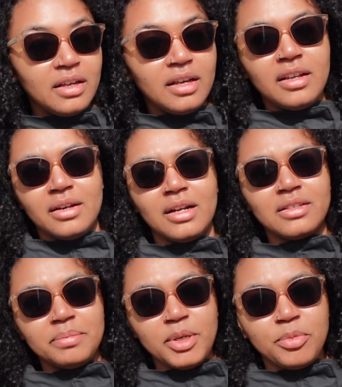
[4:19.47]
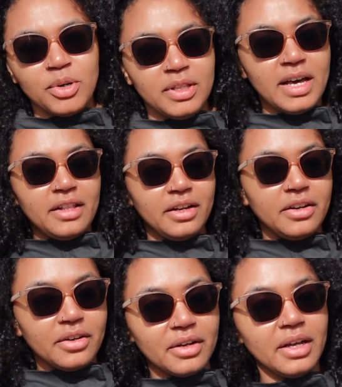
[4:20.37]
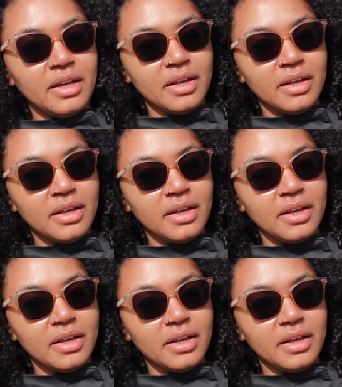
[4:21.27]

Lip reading: and I'll speak more on that later.